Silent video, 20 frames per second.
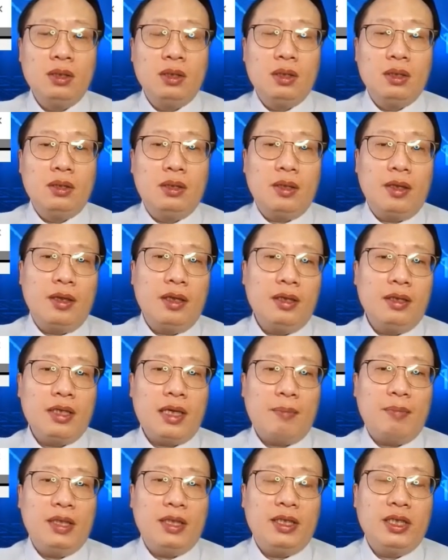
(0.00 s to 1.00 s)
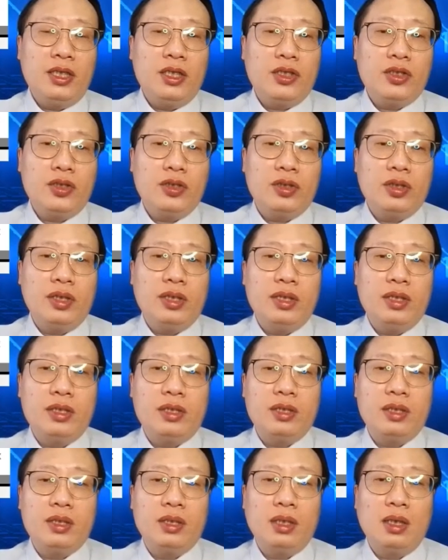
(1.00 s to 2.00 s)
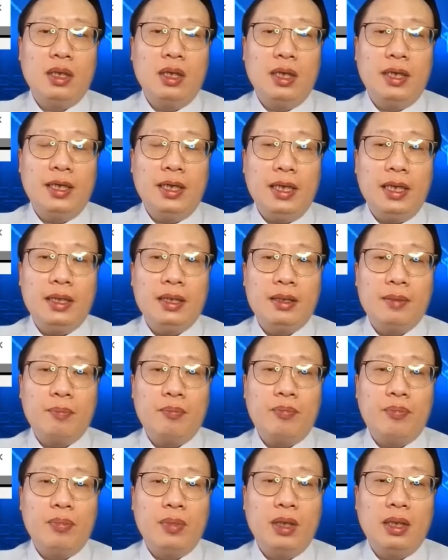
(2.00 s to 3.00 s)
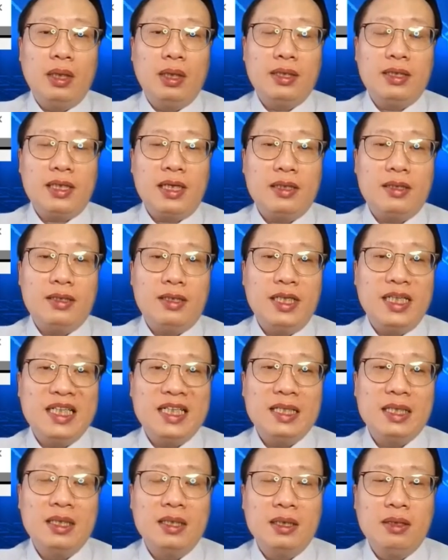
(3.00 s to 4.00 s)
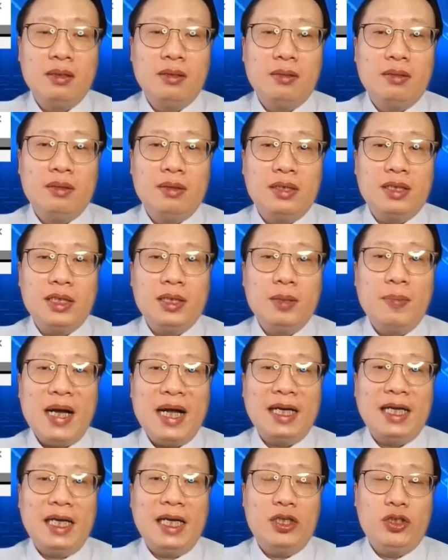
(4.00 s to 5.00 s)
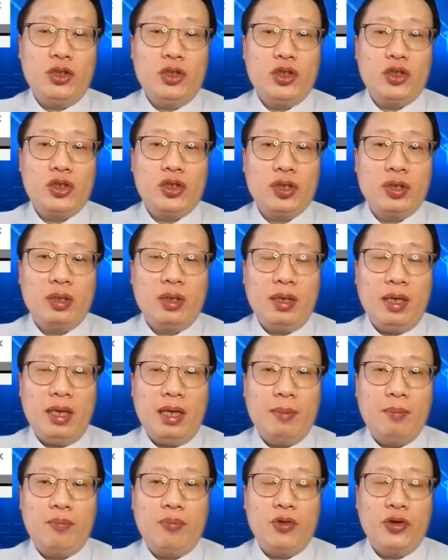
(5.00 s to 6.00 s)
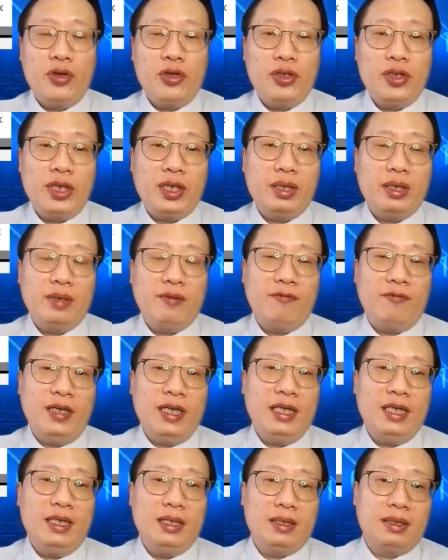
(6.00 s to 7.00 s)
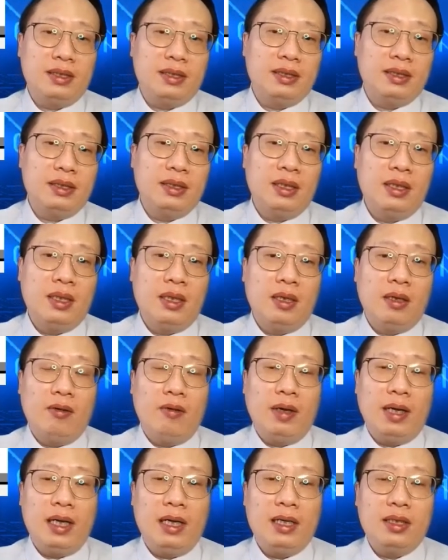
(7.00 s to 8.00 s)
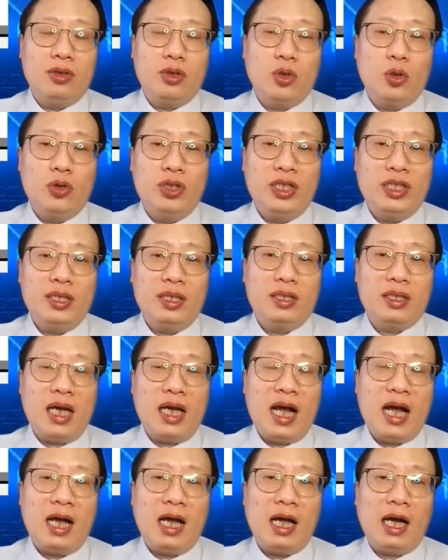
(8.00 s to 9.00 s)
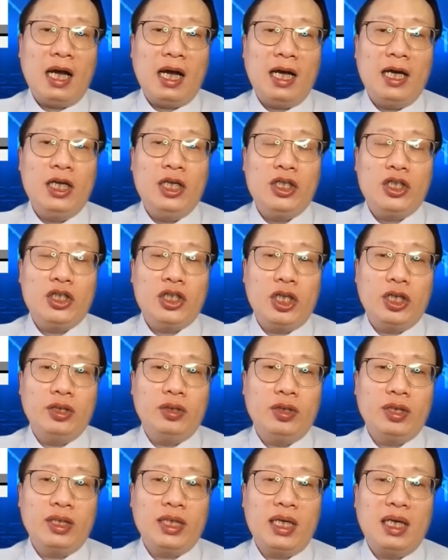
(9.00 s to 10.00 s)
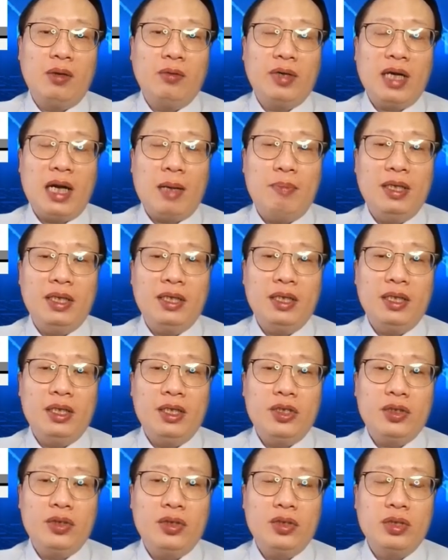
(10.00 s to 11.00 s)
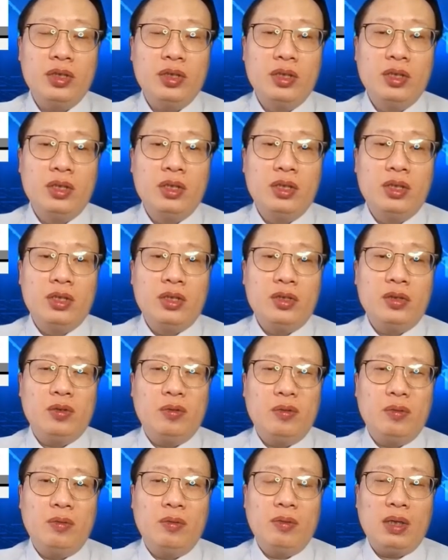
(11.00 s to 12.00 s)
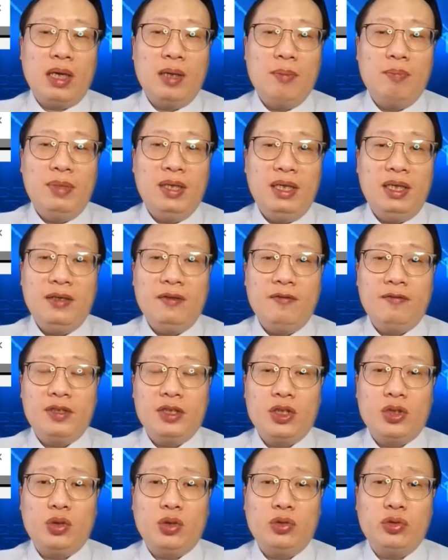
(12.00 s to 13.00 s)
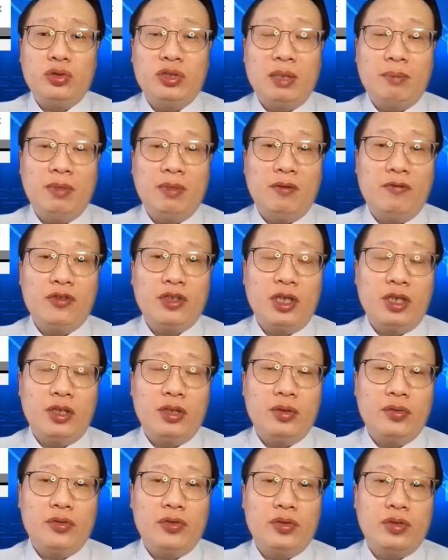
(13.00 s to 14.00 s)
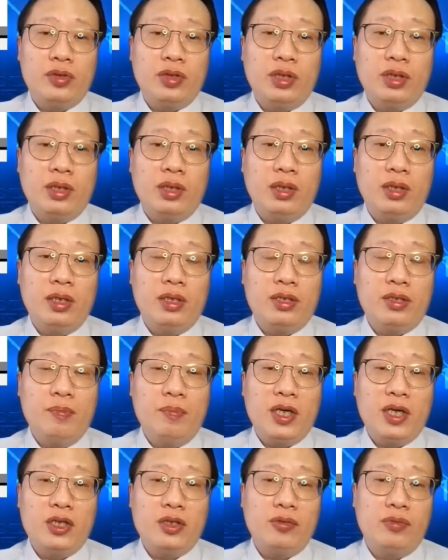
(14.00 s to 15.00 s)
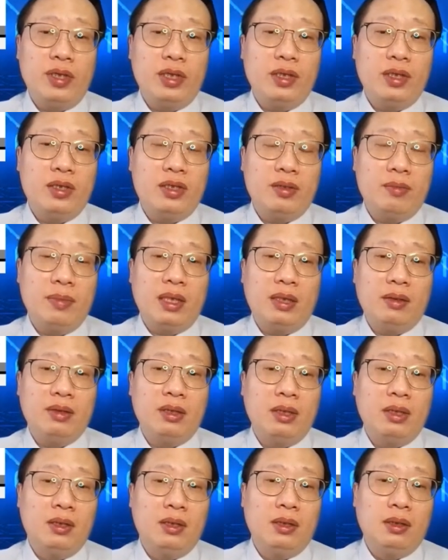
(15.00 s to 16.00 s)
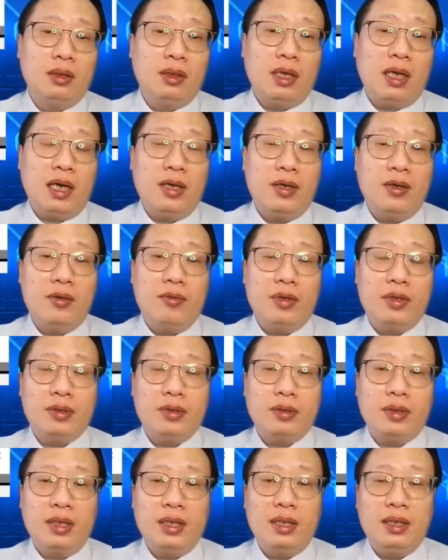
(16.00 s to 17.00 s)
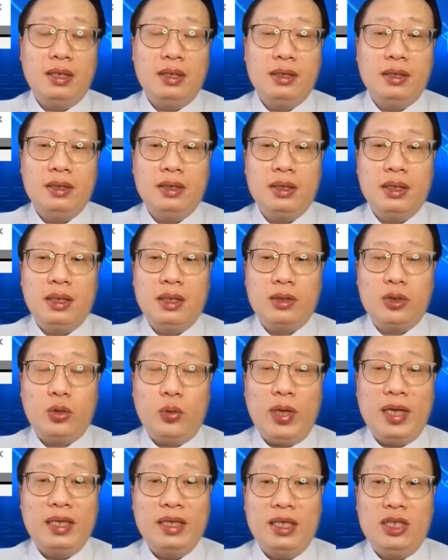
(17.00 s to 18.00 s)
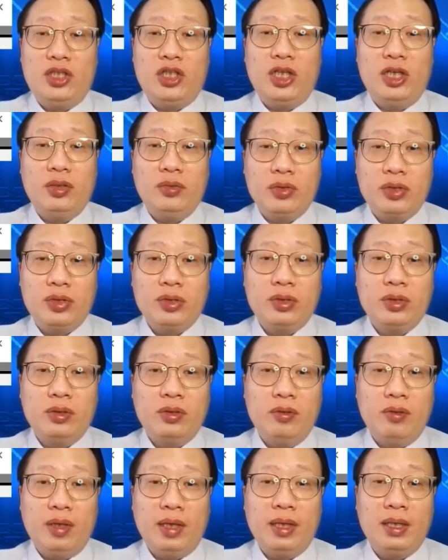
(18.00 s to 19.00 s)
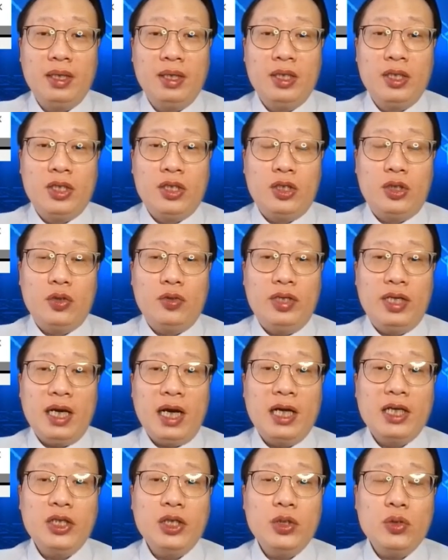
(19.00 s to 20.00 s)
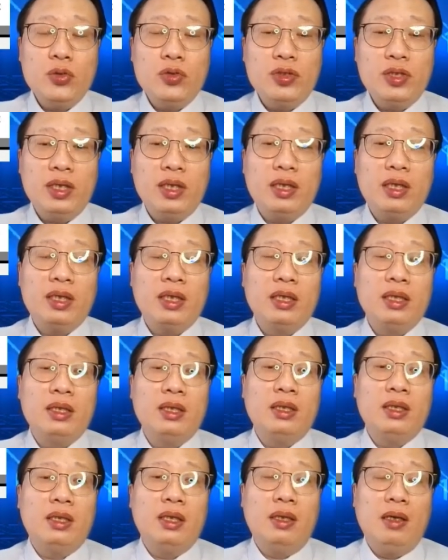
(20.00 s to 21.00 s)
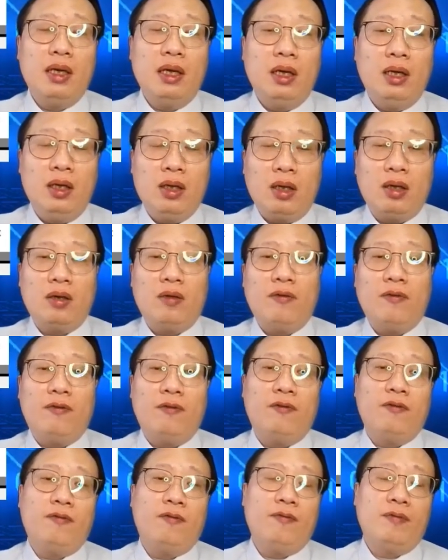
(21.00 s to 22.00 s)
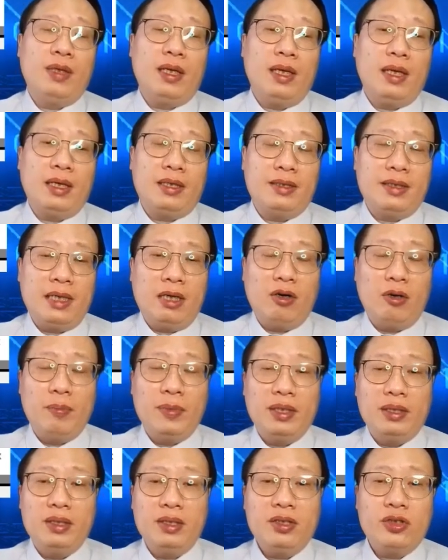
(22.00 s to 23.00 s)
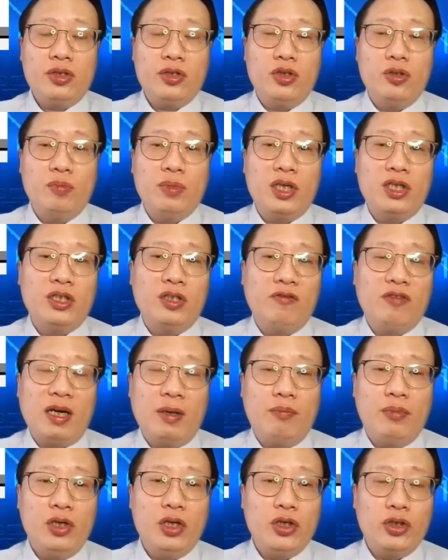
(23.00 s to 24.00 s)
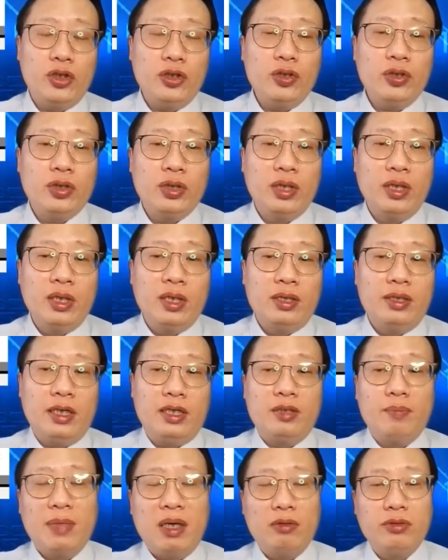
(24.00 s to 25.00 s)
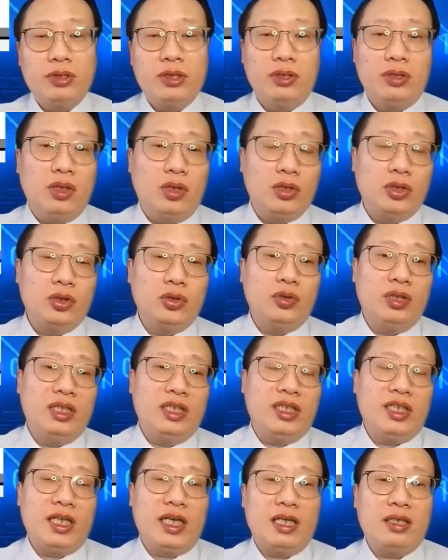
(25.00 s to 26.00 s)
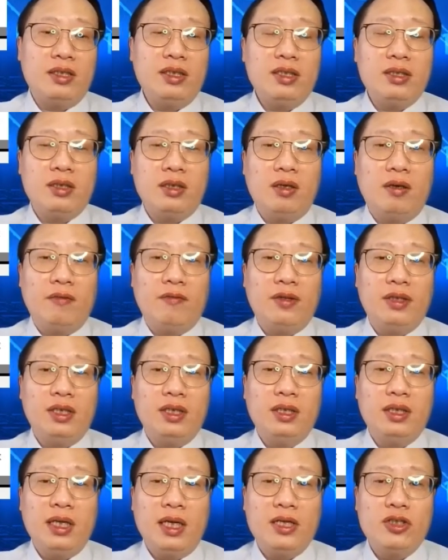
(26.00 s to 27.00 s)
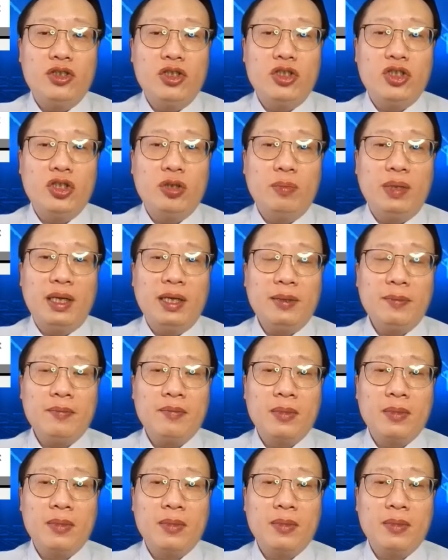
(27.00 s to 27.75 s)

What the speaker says: The third application is again testing turbine engines and predict failures, right? So this is a high channel count application. So I believe the total number of channels it's measuring is about 120 channels, right? So they are using a lot of accelerometers to measure vibration that's mounted onto the chassis of the engine turbine,